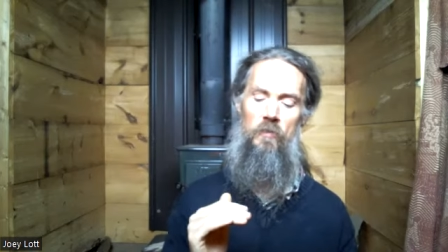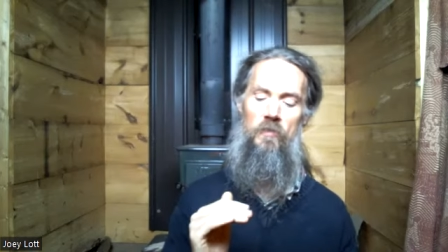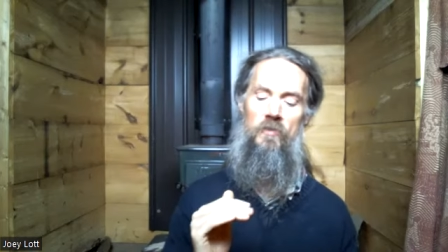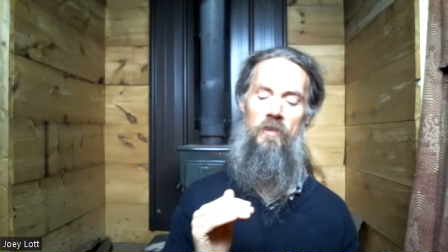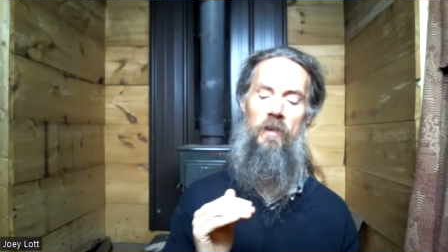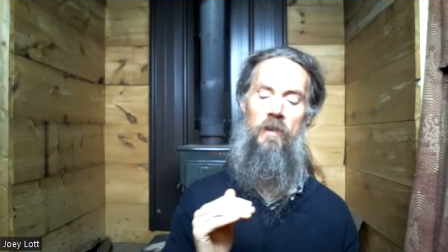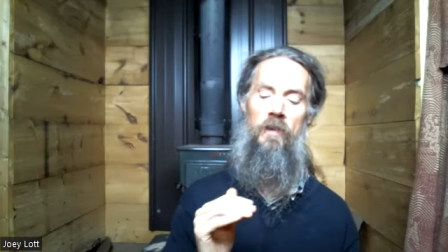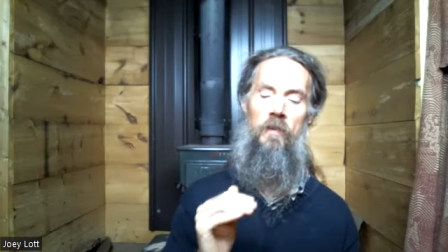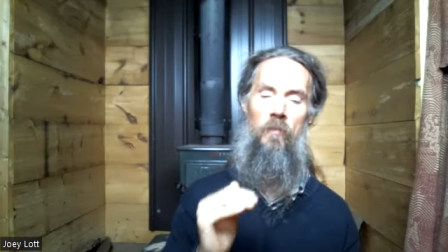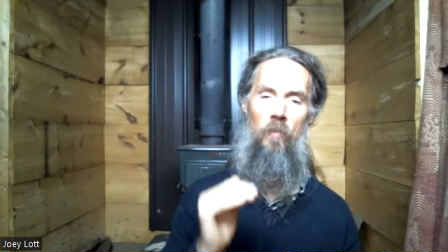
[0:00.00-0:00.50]
We'll
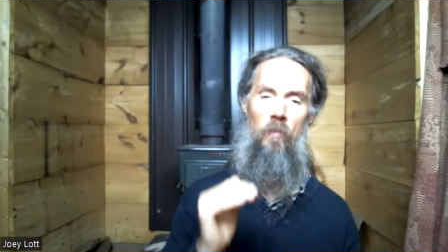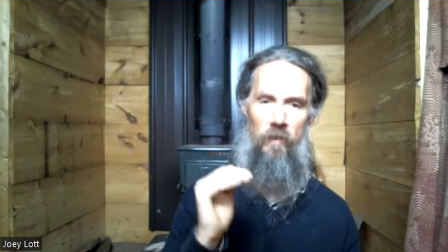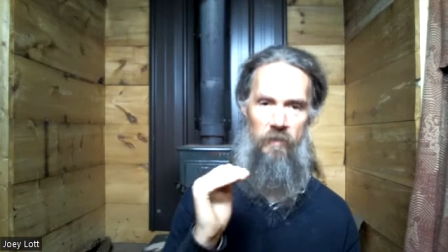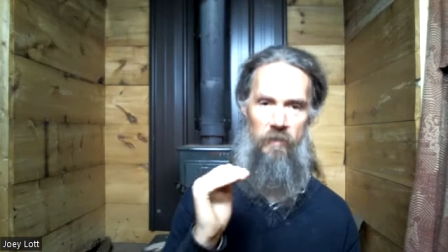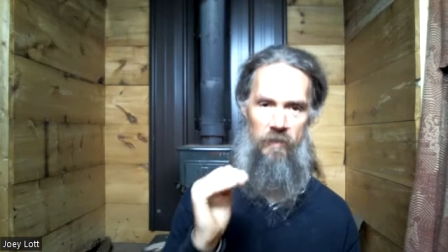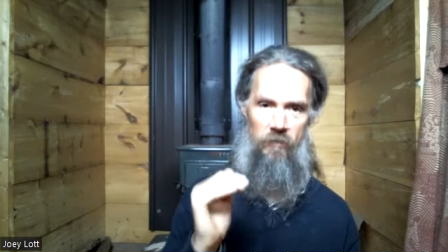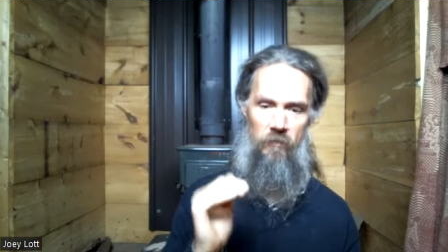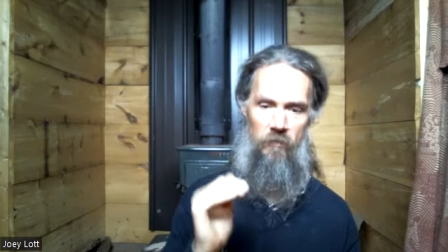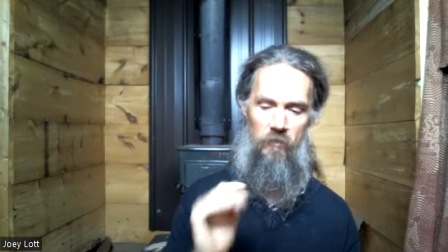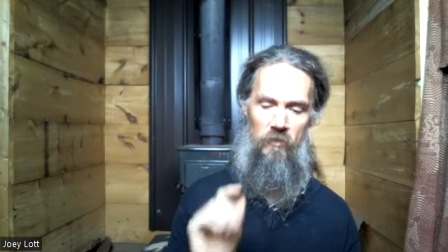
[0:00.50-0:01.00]
start at
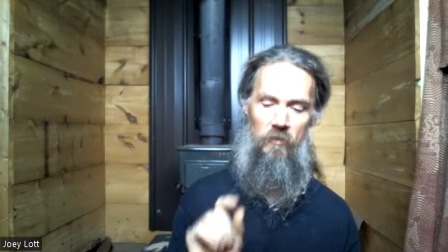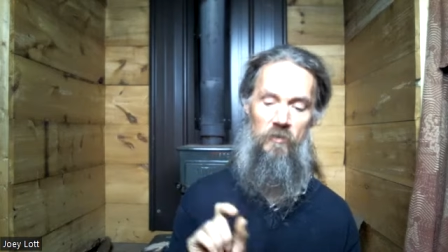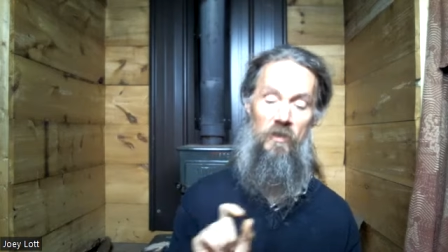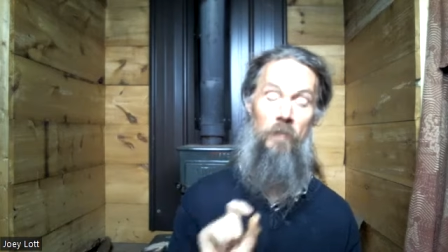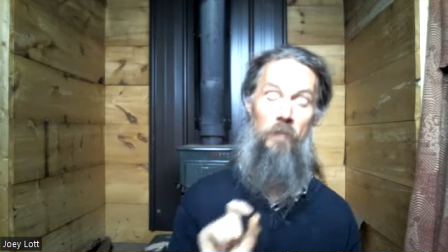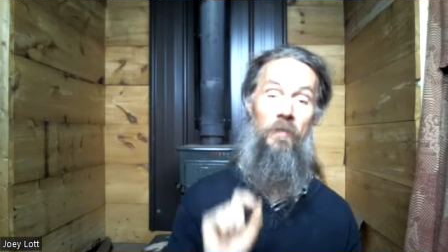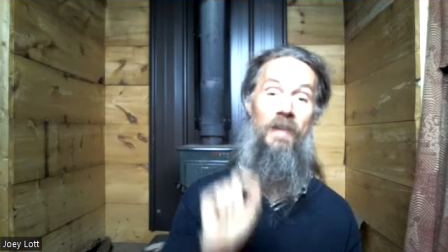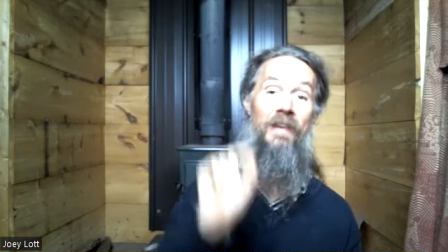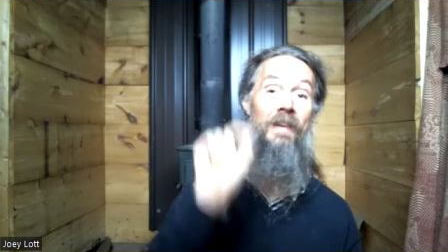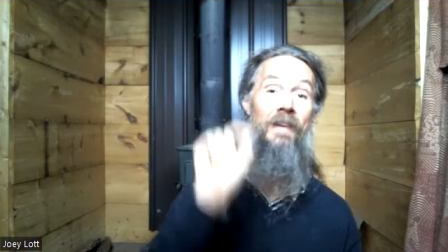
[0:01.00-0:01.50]
one level. So
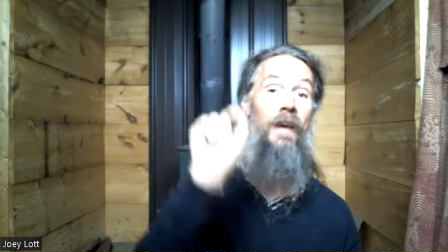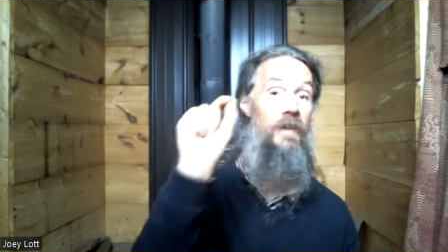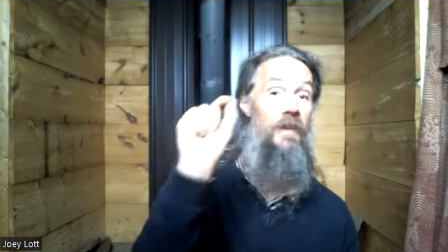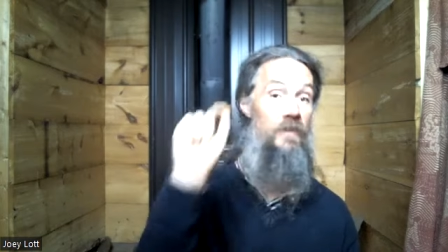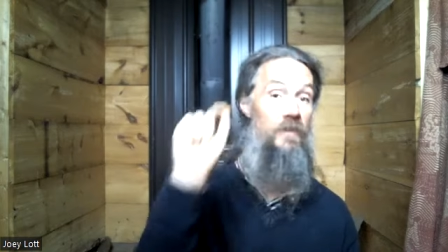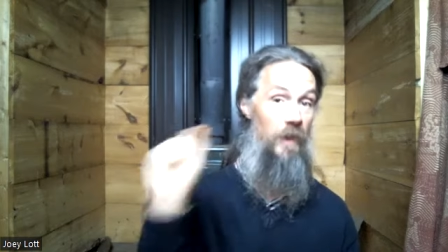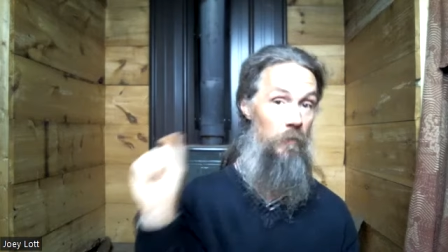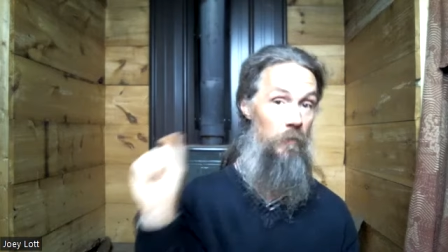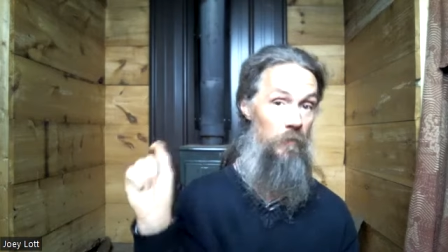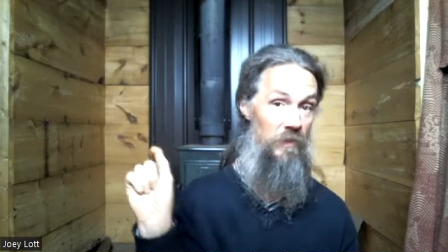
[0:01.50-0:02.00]
something
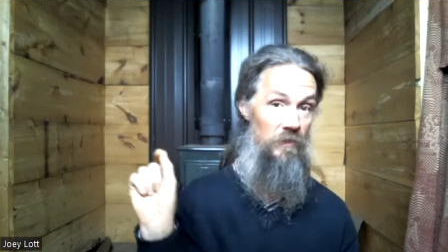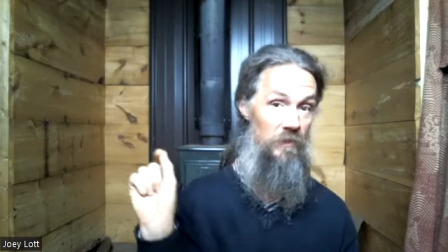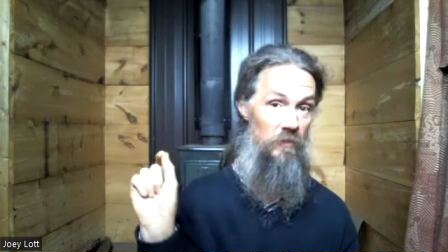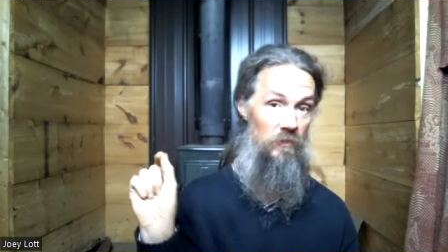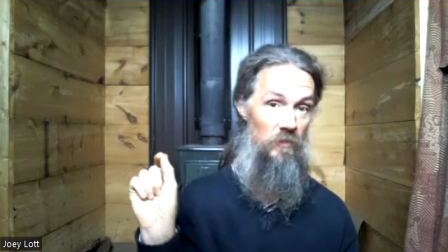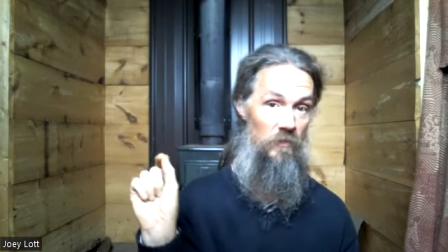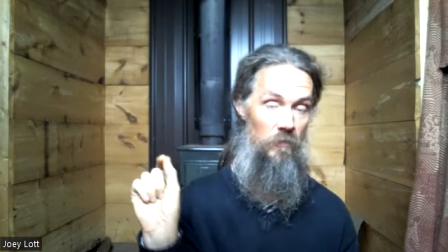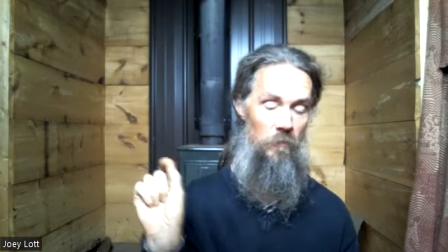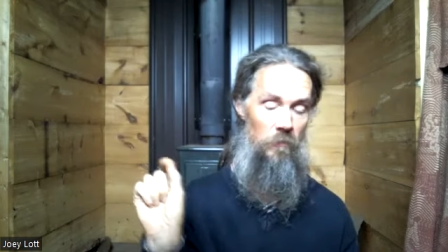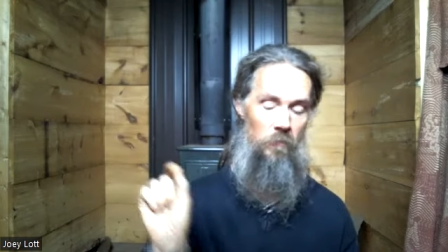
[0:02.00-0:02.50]
nice
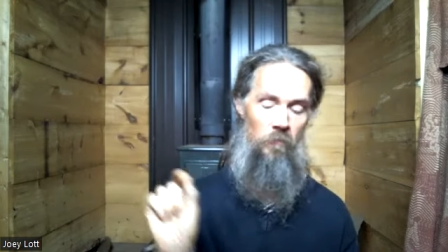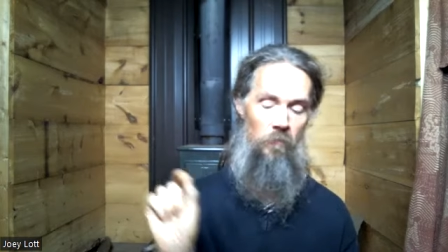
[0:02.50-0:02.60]
happens.